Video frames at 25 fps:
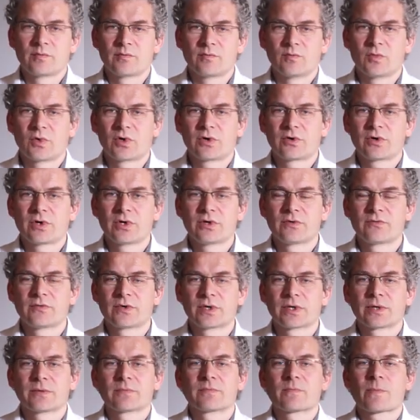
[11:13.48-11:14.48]

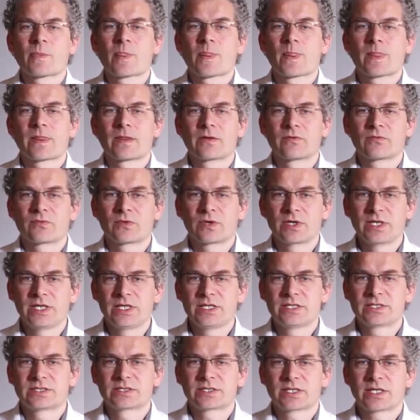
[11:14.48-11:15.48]
Moreover, for
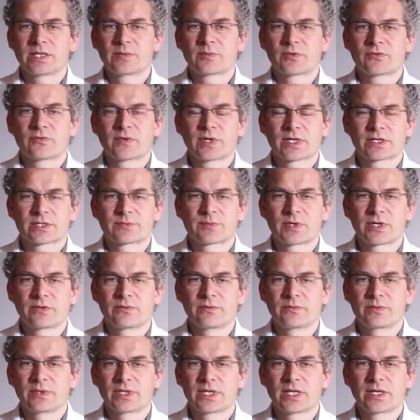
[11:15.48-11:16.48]
each type of
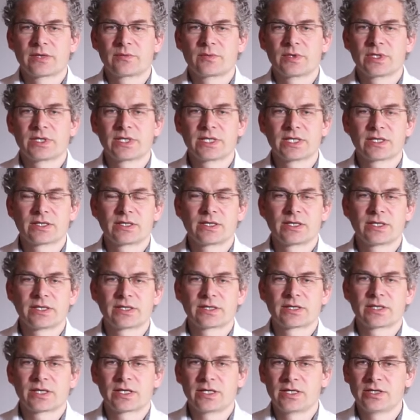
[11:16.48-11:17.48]
experiment that we did,
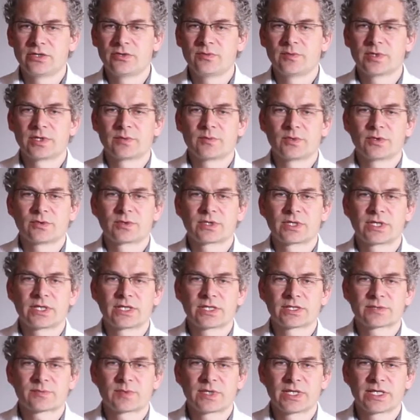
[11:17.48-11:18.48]
like aluminum on
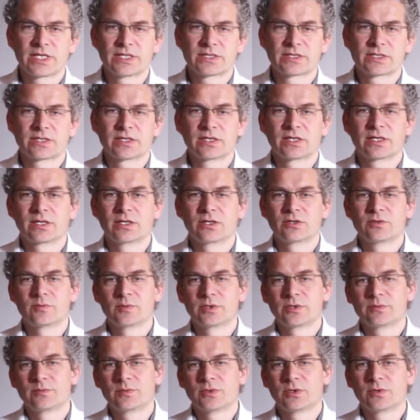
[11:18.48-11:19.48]
glass plates,
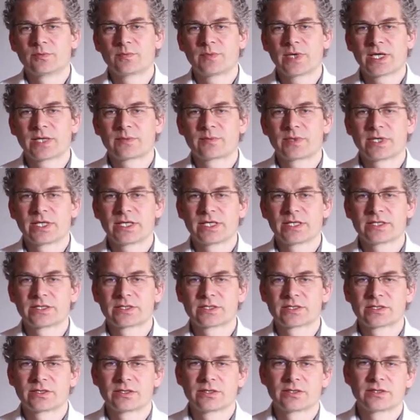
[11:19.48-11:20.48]
aluminum on PET
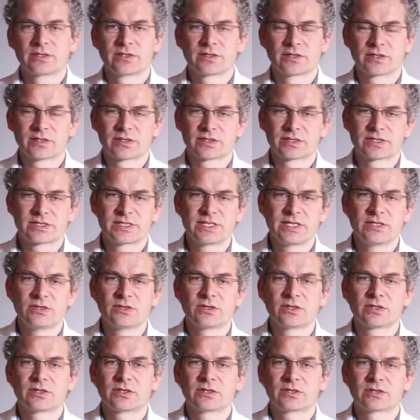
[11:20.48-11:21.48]
plates, steel
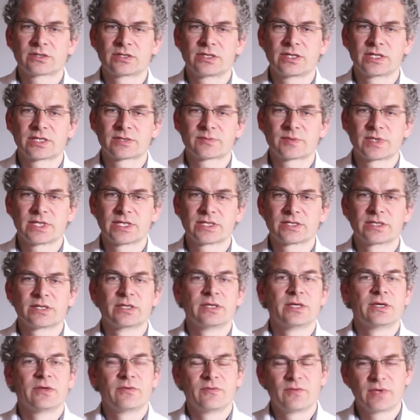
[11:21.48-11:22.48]
on glass plates,
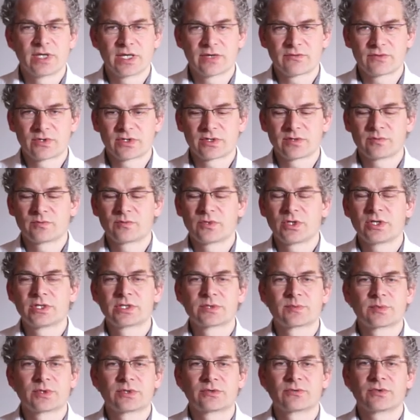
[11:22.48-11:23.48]
we have done
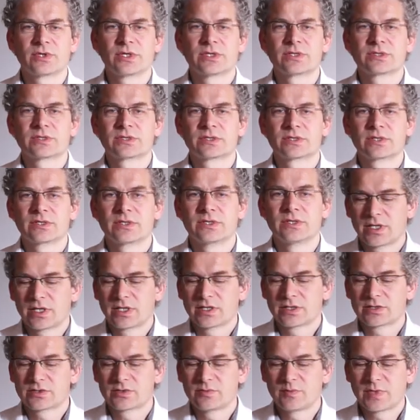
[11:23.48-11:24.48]
multiple runs
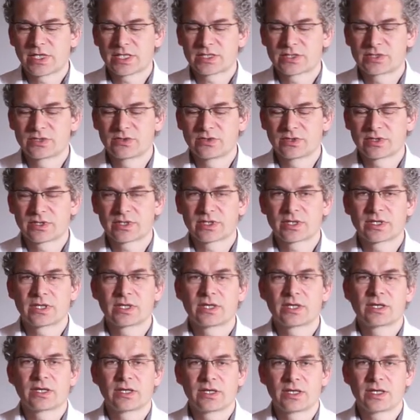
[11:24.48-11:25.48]
to make sure
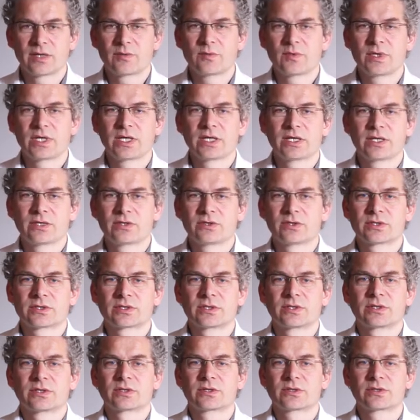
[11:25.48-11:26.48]
that we got
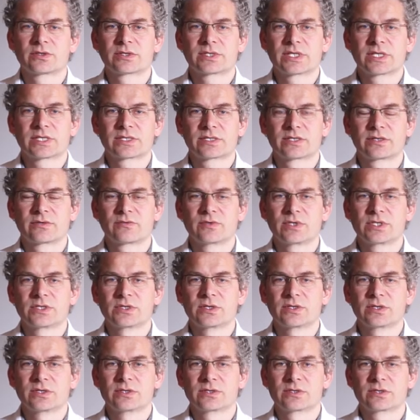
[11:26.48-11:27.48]
consistent
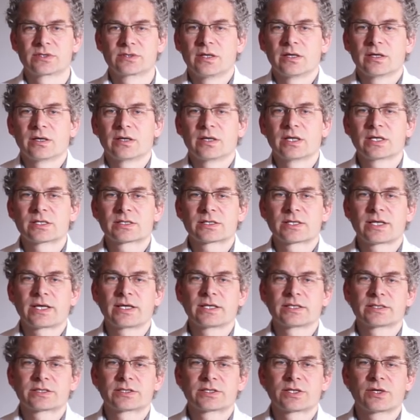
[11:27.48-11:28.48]
results. This
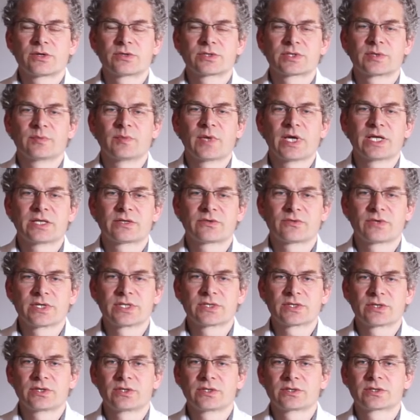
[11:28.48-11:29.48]
slide shows the major
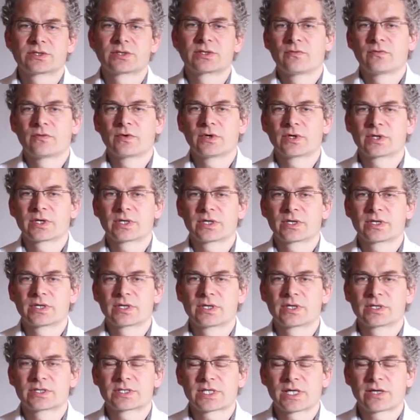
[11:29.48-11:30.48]
results for
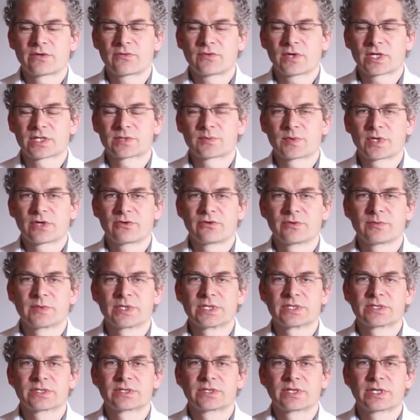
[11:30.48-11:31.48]
the set of
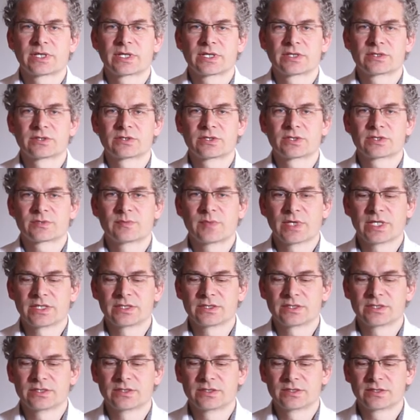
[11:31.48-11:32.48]
experiments that I just
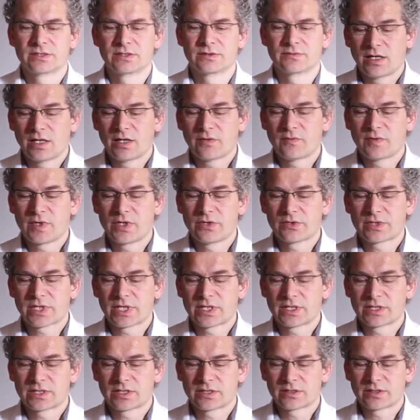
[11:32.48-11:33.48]
mentioned. If we look at
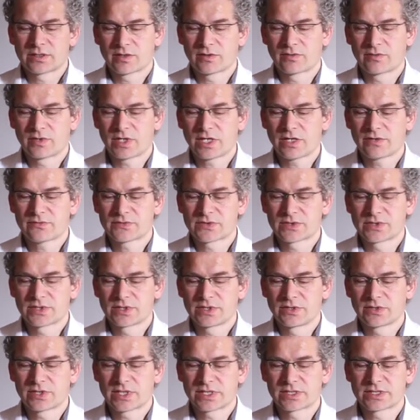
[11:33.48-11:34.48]
the graphs,
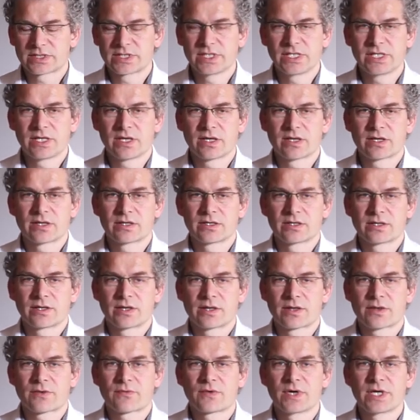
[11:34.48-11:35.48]
you can see
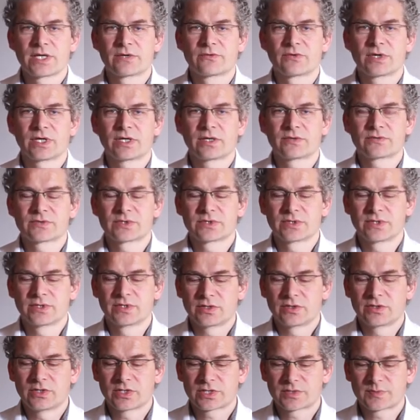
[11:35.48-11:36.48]
three graphs:
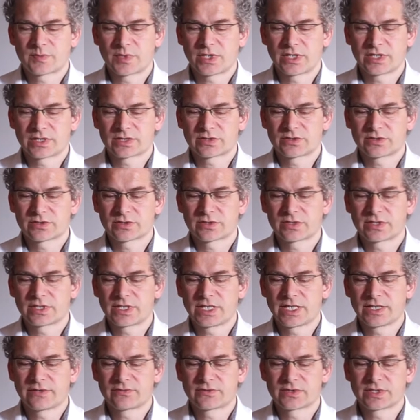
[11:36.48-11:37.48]
dust particles on the
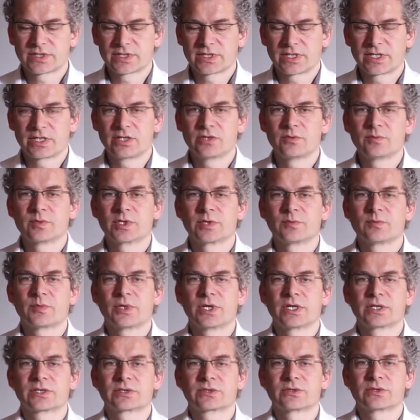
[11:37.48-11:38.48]
left, aluminum
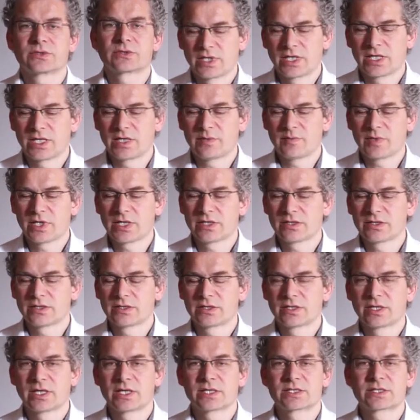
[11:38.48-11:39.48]
particles in the
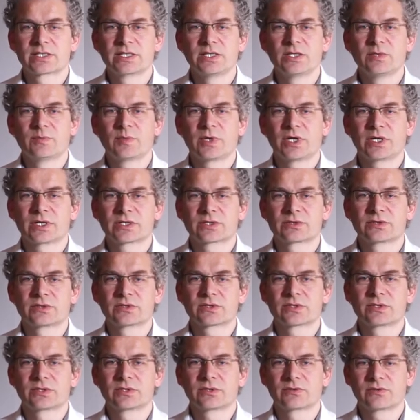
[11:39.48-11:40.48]
middle, and steel
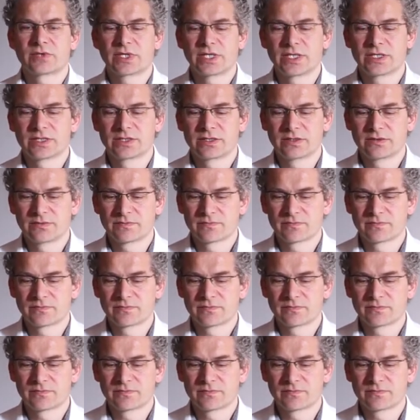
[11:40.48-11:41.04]
particles on the right.